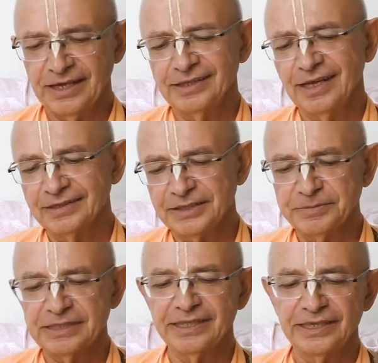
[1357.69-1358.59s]
And
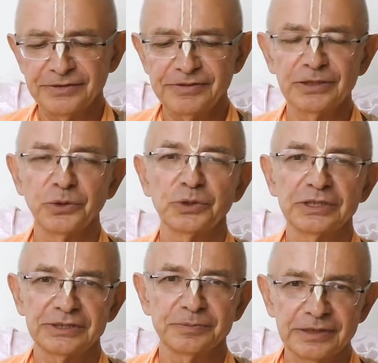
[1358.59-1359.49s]
ultimately, if the
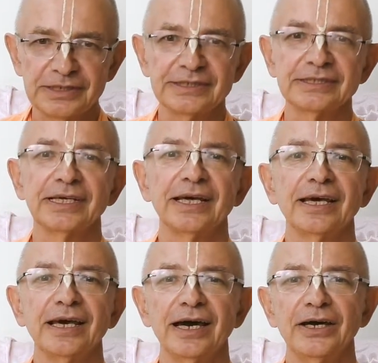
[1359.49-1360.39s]
Lord is pleased,
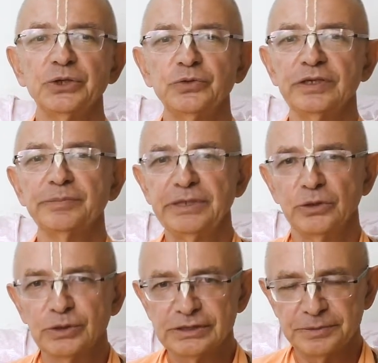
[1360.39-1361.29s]
you will be
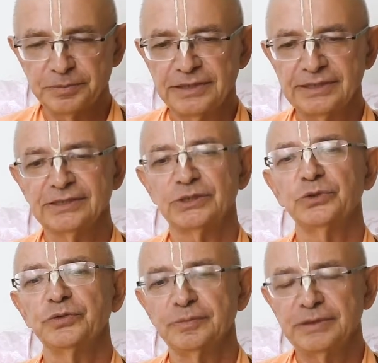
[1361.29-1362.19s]
also pleased.
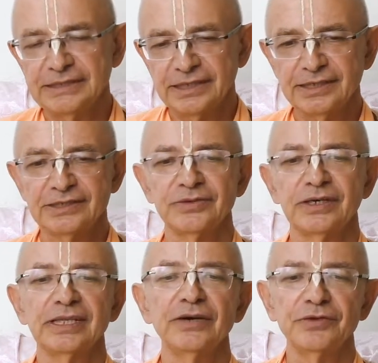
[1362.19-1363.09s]
You will be
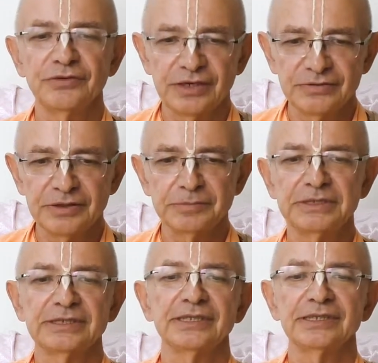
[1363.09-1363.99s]
satisfied. Everyone will
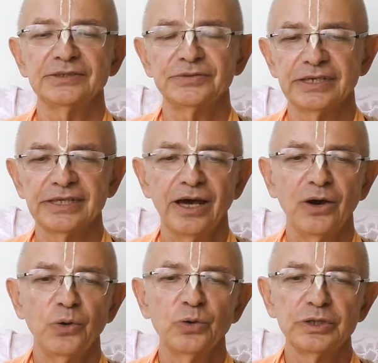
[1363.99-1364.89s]
be satisfied.
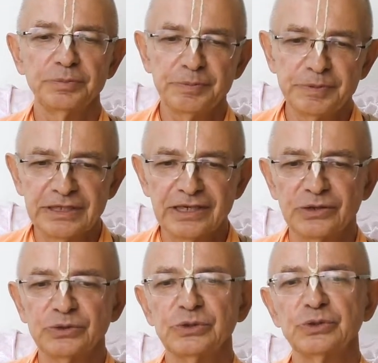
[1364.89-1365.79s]
All the people
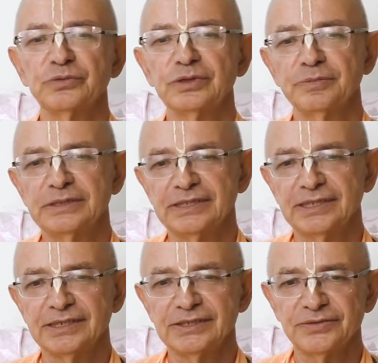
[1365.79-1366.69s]
around you will be
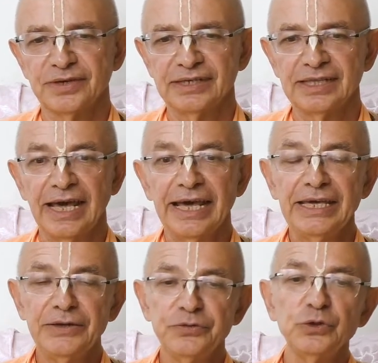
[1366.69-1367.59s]
satisfied.
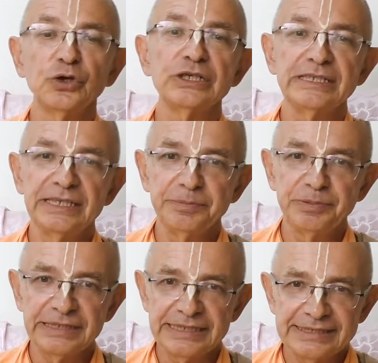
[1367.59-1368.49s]
If you're really
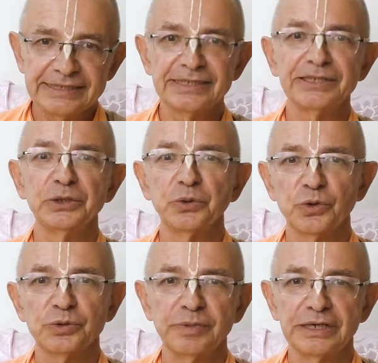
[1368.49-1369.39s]
pleasing the
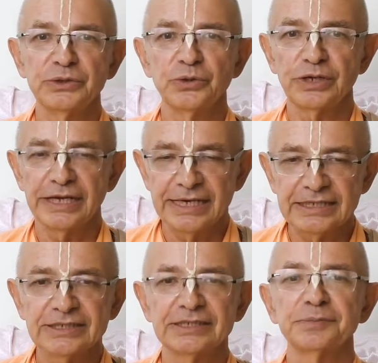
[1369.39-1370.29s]
Lord by your
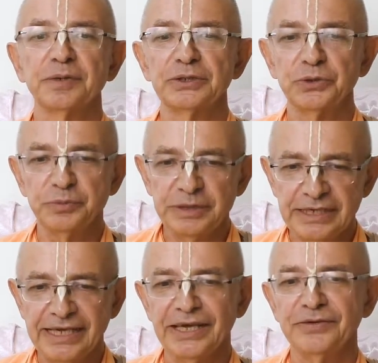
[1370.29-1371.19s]
actions, by your
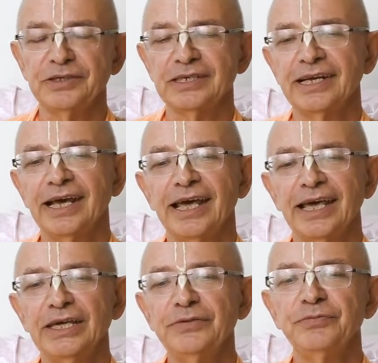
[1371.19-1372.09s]
behavior.
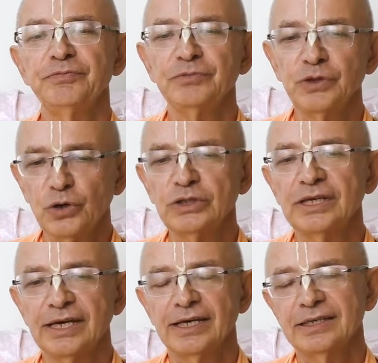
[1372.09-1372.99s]
If
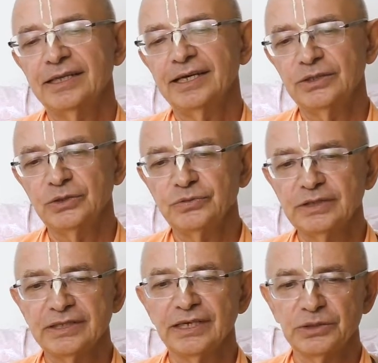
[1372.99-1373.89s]
not, then you
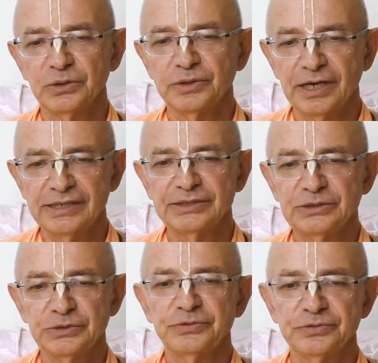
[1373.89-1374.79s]
will get all
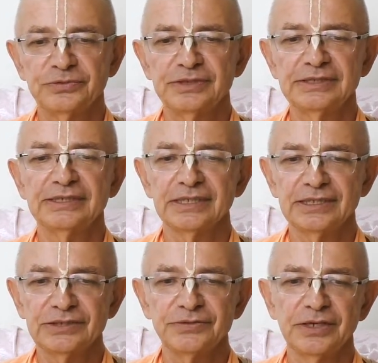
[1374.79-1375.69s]
kinds of
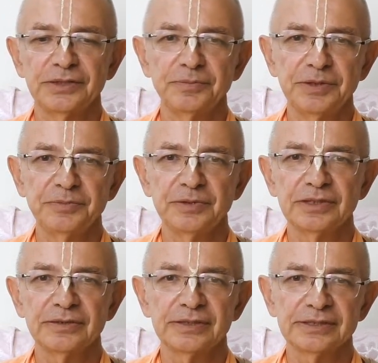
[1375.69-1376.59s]
dissatisfied
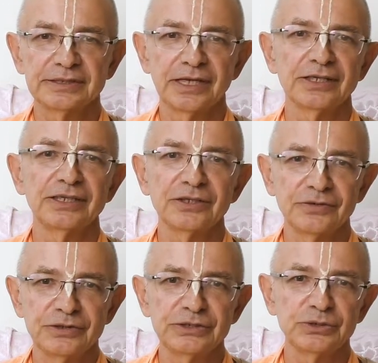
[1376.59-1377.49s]
people,
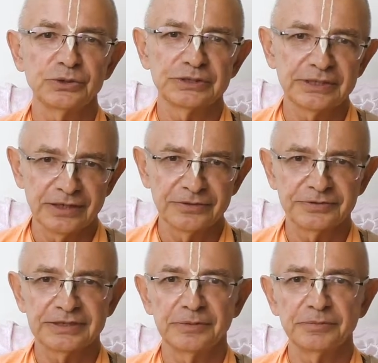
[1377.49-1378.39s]
starting with
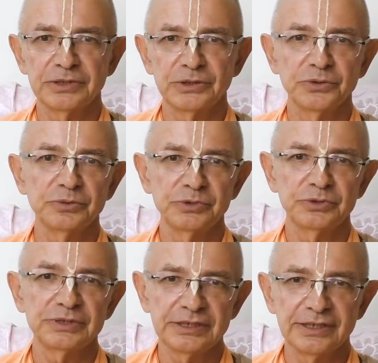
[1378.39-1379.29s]
yourself, somebody whom
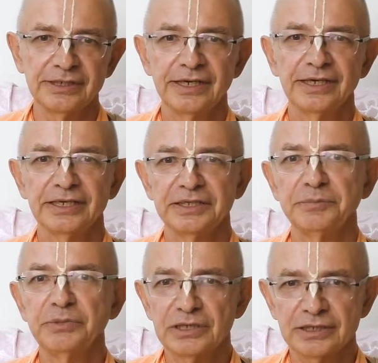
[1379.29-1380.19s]
you see in the
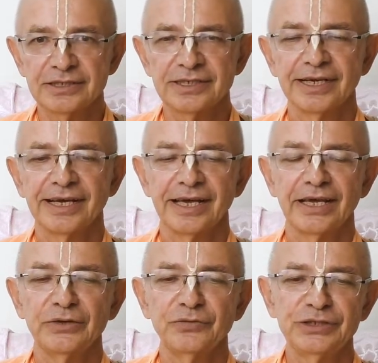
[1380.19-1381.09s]
mirror
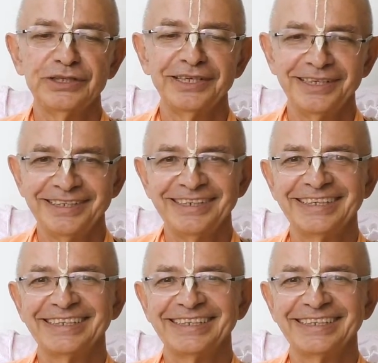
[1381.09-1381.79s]
every day.